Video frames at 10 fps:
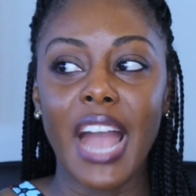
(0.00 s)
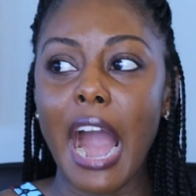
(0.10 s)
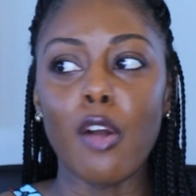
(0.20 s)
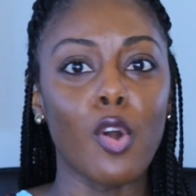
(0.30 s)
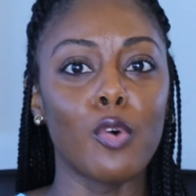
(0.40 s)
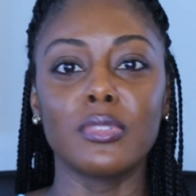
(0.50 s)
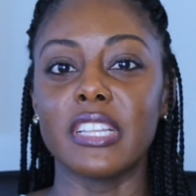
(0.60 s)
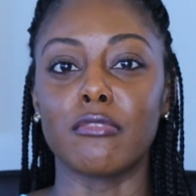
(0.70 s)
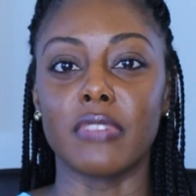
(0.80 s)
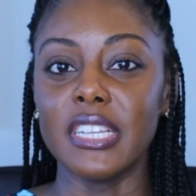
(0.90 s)
our
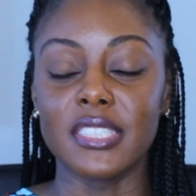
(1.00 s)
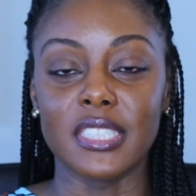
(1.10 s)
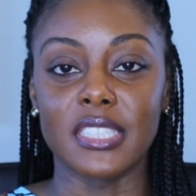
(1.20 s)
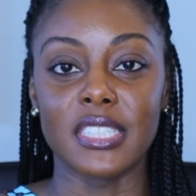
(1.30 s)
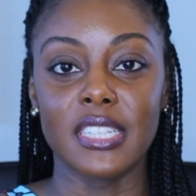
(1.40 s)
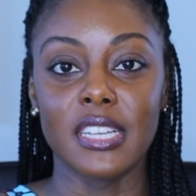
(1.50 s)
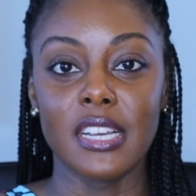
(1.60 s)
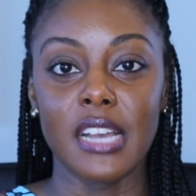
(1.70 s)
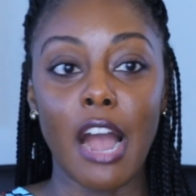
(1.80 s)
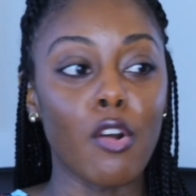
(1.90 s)
only reason,
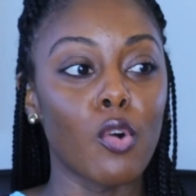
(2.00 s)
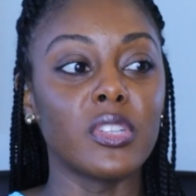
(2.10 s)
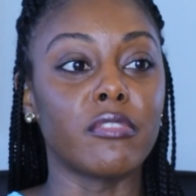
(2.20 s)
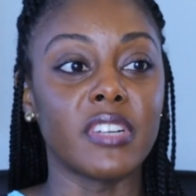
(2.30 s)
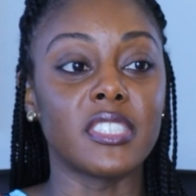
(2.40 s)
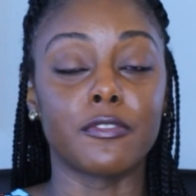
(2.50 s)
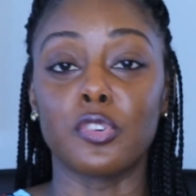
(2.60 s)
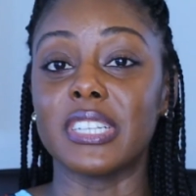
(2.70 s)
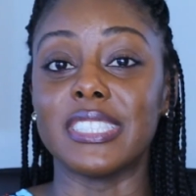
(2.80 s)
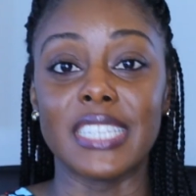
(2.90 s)
our only reason
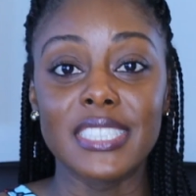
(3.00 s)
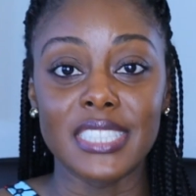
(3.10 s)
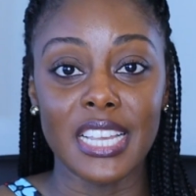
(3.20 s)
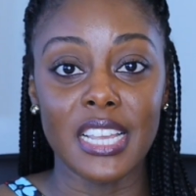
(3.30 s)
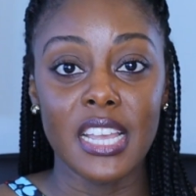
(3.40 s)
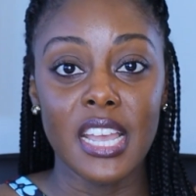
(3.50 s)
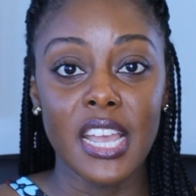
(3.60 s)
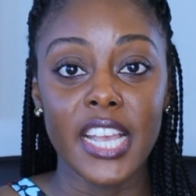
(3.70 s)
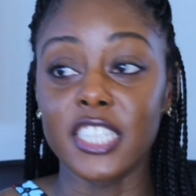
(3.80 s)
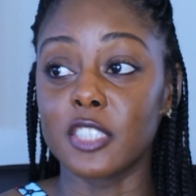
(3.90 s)
for existing
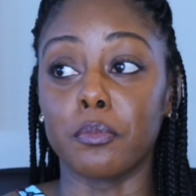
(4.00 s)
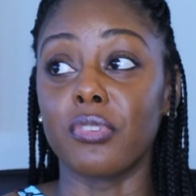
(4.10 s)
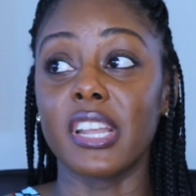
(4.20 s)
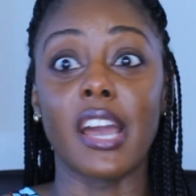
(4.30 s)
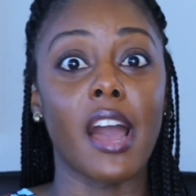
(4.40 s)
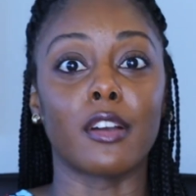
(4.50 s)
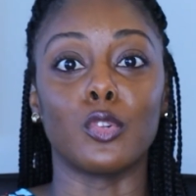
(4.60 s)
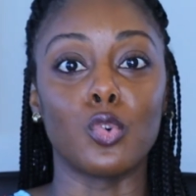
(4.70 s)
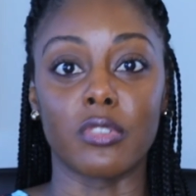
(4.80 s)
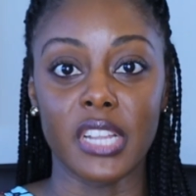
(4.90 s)
is to bring God
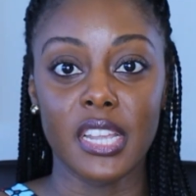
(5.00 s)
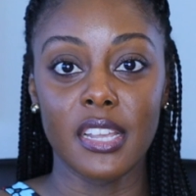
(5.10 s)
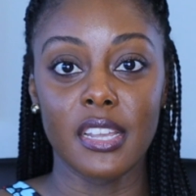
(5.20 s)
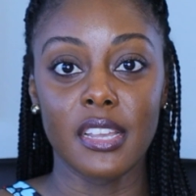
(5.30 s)
glory.